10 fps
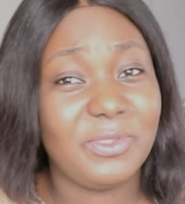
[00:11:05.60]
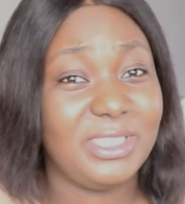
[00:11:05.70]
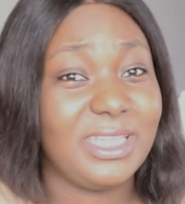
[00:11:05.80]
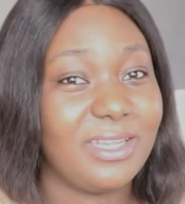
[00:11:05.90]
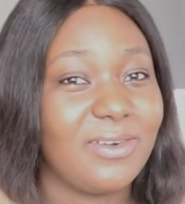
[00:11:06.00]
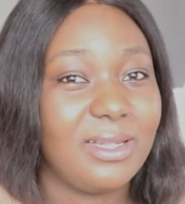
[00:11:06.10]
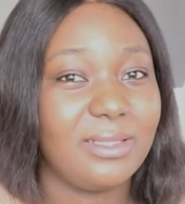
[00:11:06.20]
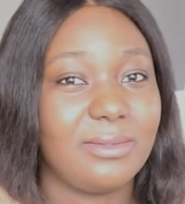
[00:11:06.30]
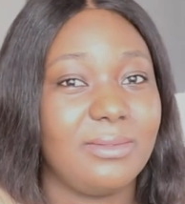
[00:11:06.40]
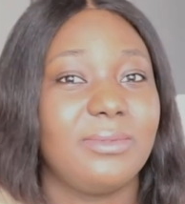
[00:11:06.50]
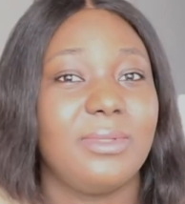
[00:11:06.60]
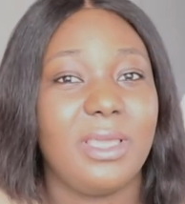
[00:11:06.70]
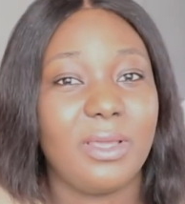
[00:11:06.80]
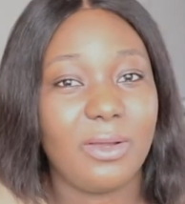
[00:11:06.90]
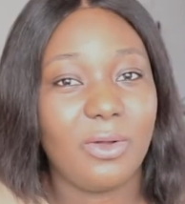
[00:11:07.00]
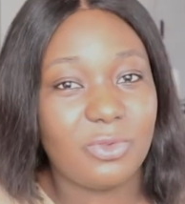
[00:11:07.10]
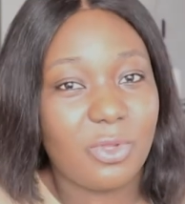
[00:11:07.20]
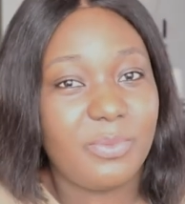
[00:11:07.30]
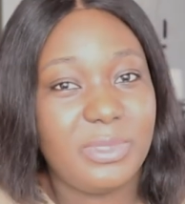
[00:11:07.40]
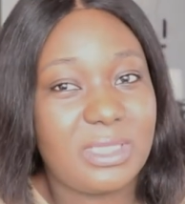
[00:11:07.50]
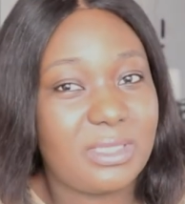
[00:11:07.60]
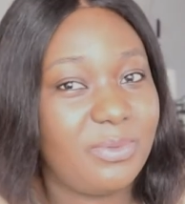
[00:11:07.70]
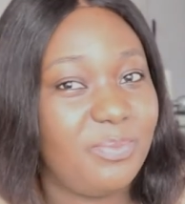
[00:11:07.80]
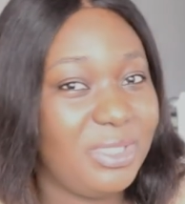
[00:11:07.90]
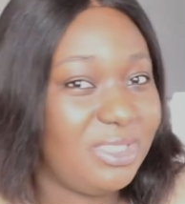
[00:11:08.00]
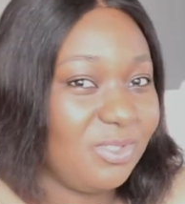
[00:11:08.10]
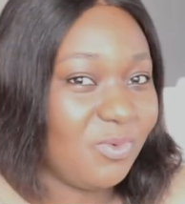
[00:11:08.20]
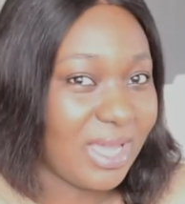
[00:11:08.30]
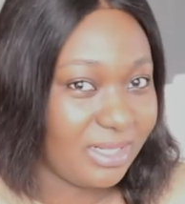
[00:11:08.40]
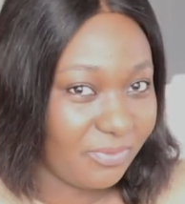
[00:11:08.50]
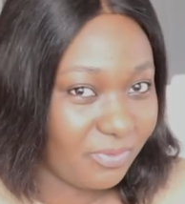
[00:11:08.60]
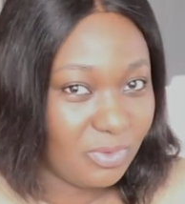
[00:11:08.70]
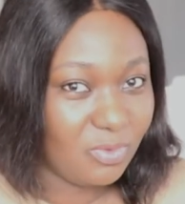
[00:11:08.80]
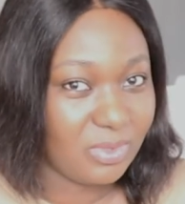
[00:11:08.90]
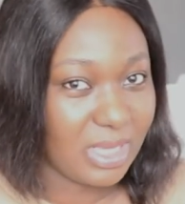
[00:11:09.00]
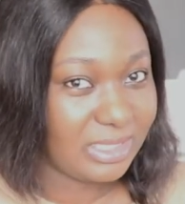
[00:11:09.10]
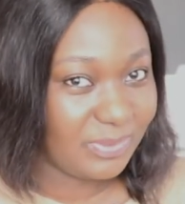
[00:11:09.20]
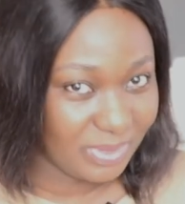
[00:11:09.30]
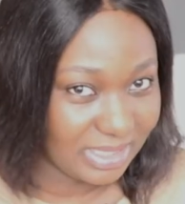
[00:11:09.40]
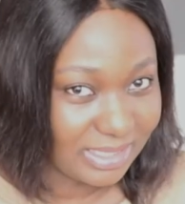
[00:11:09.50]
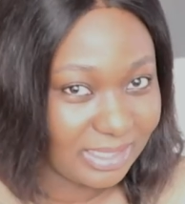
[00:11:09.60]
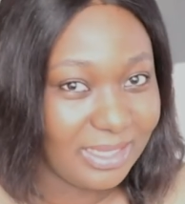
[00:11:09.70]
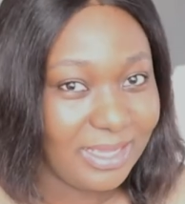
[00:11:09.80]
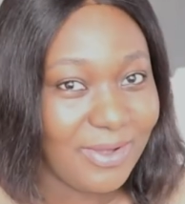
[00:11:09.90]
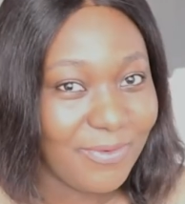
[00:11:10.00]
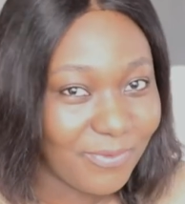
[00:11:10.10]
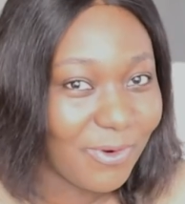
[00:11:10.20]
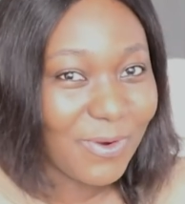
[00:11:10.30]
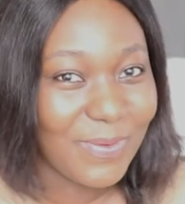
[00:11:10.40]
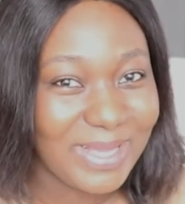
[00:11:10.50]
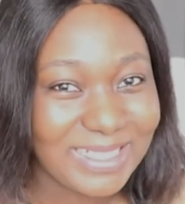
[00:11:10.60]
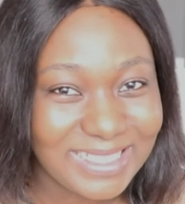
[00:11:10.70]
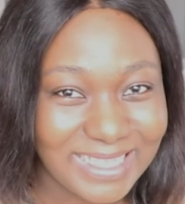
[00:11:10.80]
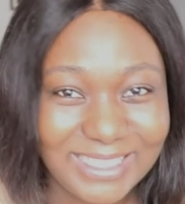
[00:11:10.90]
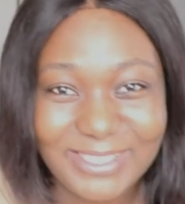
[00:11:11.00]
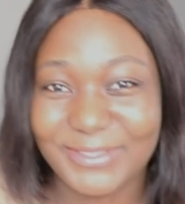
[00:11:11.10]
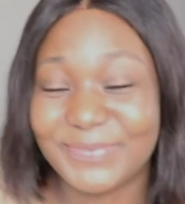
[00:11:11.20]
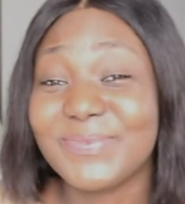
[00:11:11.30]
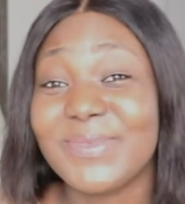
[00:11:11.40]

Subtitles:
generally on top this pidgin where they follow and speak for comment section.